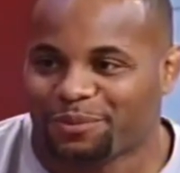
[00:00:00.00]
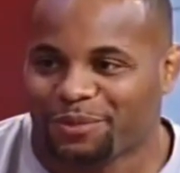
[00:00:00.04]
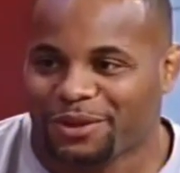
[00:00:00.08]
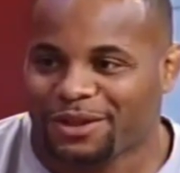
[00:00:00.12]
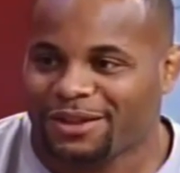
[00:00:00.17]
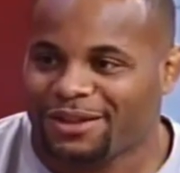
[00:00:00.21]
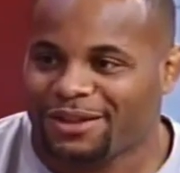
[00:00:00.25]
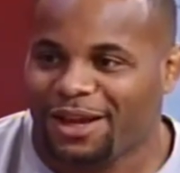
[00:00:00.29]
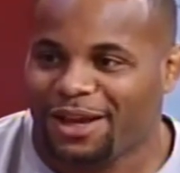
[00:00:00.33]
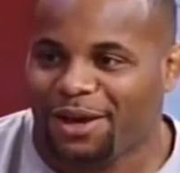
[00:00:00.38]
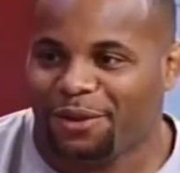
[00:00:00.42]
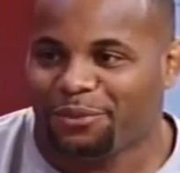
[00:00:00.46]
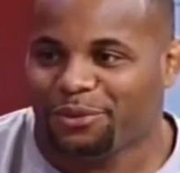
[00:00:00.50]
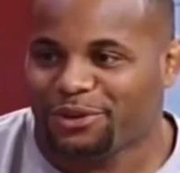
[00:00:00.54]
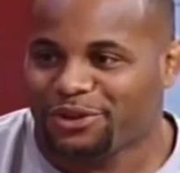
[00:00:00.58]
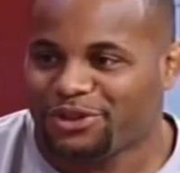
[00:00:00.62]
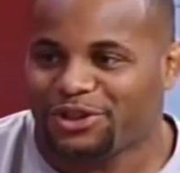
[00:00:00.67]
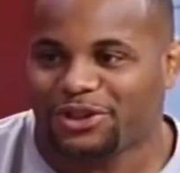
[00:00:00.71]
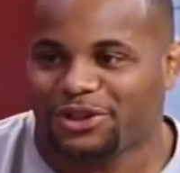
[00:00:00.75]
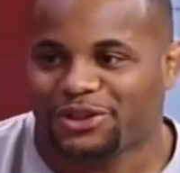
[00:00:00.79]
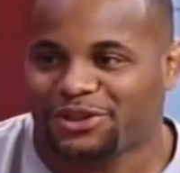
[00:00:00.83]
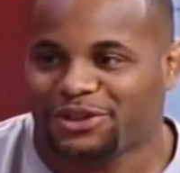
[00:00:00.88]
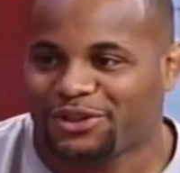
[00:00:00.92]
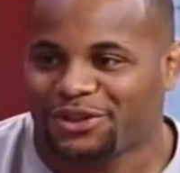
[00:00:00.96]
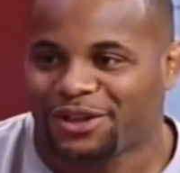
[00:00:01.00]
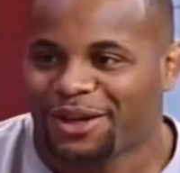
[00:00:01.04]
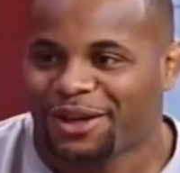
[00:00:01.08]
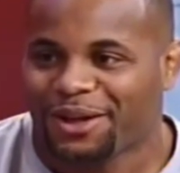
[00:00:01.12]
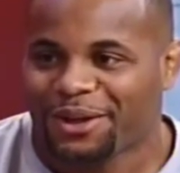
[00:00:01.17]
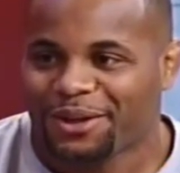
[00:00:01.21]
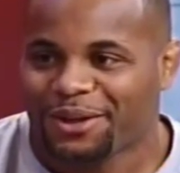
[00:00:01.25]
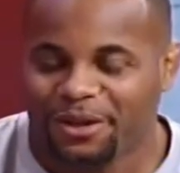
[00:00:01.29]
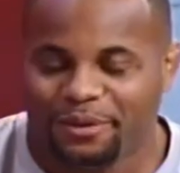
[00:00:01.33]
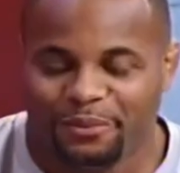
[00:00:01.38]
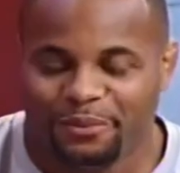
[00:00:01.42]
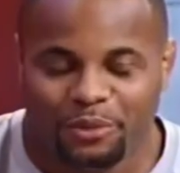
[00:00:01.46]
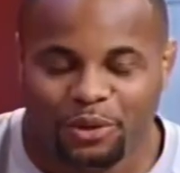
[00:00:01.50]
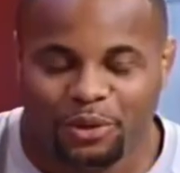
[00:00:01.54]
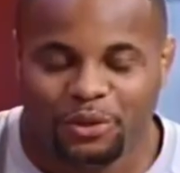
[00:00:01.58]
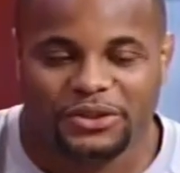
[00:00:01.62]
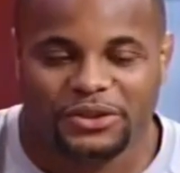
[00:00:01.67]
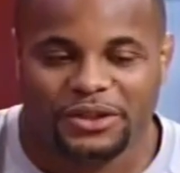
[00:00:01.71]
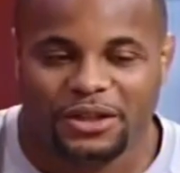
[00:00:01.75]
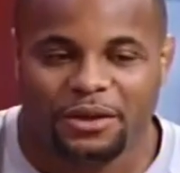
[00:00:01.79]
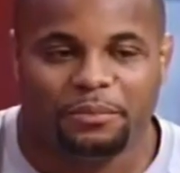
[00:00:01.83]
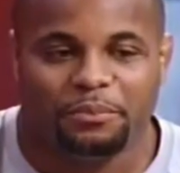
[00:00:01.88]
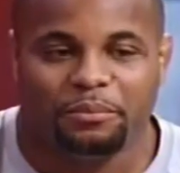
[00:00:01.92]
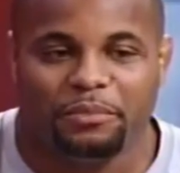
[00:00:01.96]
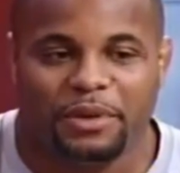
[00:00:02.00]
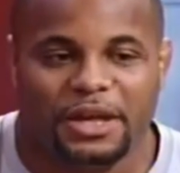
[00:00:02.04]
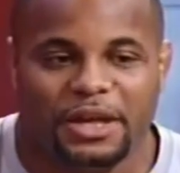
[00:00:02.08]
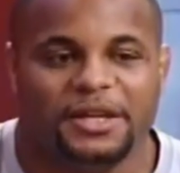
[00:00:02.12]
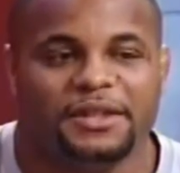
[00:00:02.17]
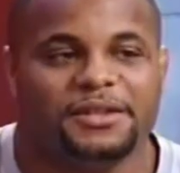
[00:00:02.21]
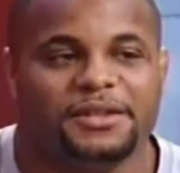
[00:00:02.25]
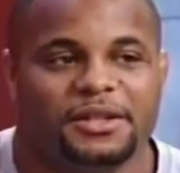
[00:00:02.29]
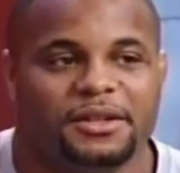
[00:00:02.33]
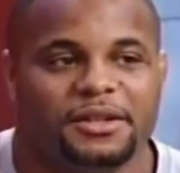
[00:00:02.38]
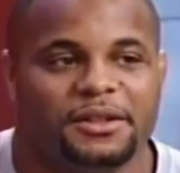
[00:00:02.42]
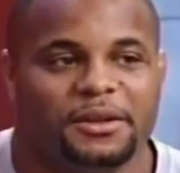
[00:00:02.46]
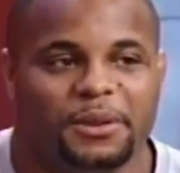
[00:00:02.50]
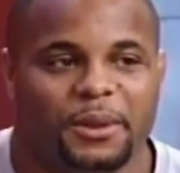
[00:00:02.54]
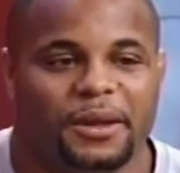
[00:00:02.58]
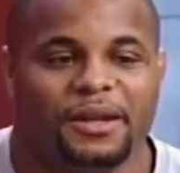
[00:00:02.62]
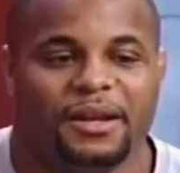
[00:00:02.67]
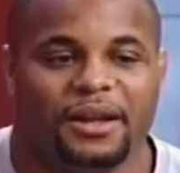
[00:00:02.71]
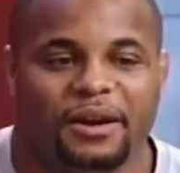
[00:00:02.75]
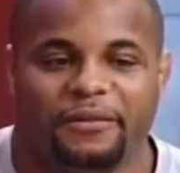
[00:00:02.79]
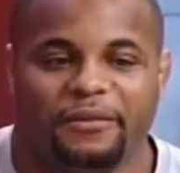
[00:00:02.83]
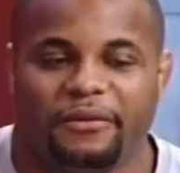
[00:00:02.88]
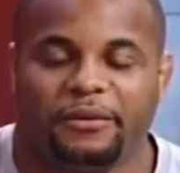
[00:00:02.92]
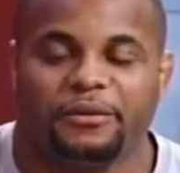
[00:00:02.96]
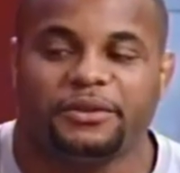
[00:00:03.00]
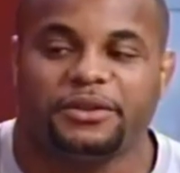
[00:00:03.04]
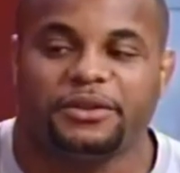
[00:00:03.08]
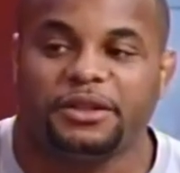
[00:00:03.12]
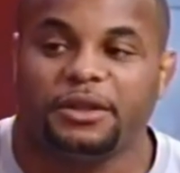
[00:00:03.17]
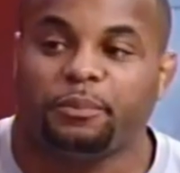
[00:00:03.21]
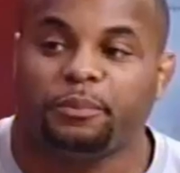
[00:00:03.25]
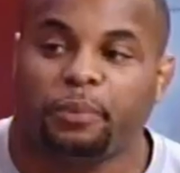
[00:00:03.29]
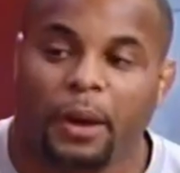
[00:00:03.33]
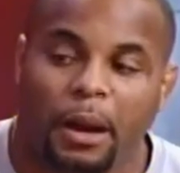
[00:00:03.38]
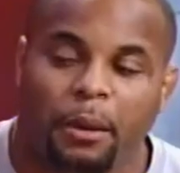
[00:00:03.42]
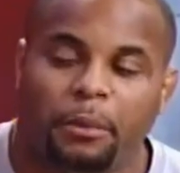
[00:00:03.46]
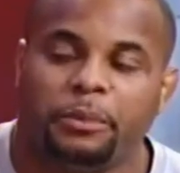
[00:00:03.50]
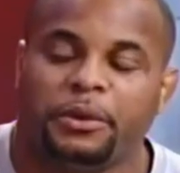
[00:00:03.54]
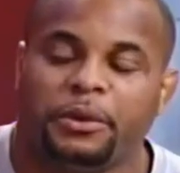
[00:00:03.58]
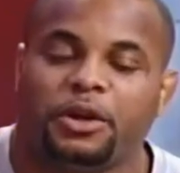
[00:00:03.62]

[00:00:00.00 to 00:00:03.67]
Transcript: Because that was just the most amazing thing that I've ever seen. Probably